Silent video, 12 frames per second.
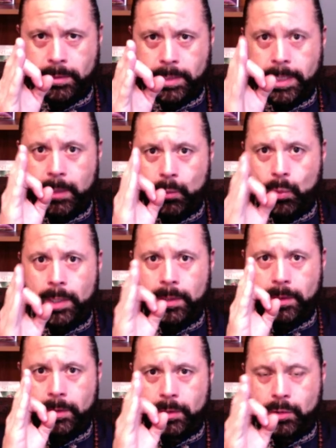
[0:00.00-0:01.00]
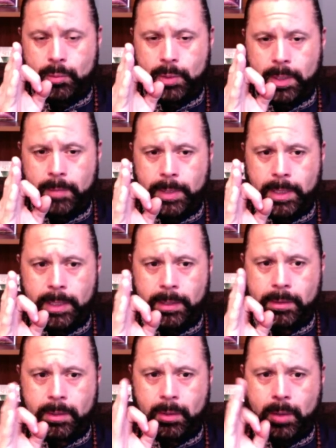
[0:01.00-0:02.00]
the one supreme
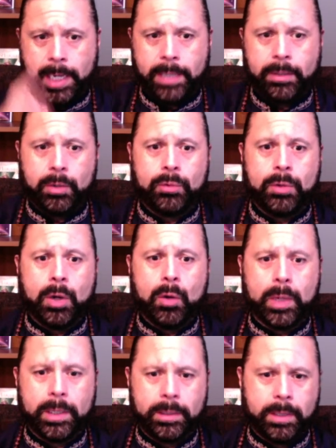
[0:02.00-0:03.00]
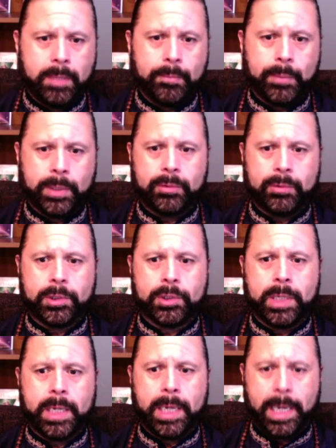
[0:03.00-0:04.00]
being. So I know no one but
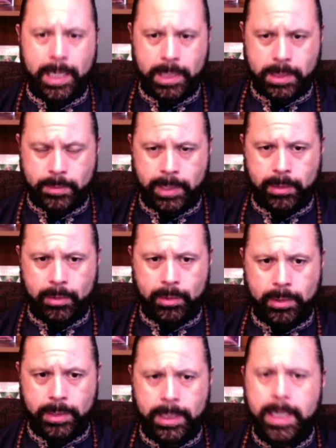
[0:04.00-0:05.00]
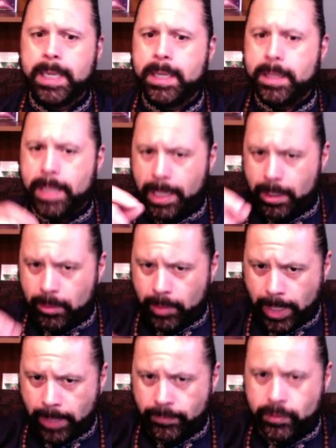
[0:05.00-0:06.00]
Krishna as my Lord. Now,
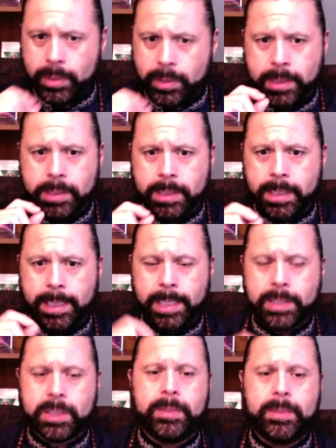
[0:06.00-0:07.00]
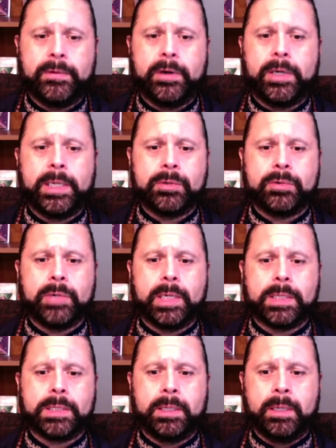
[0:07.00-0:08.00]
after this, it gets to be very
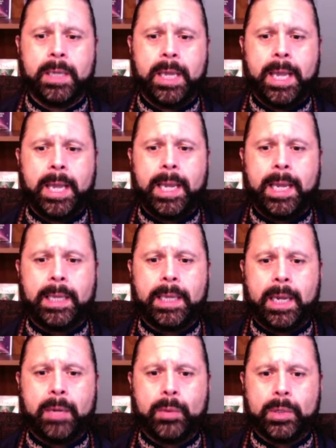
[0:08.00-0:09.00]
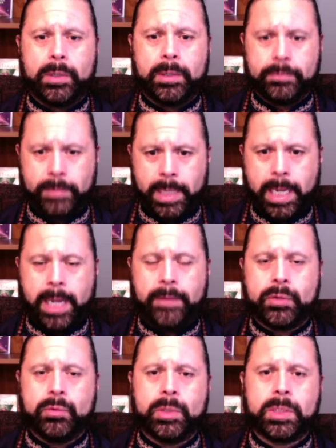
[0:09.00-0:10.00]
interesting, and I will
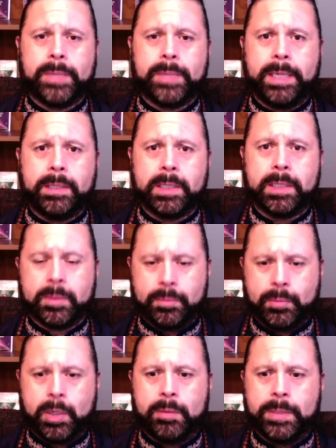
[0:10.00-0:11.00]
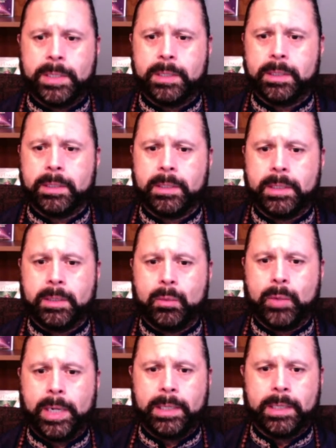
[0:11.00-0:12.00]
have to explain this, probably in a
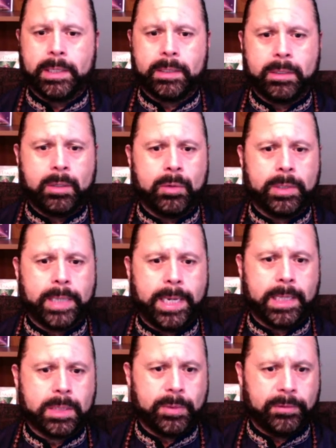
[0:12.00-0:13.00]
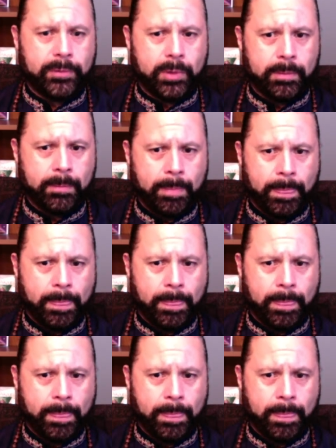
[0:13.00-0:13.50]
way that no one has before.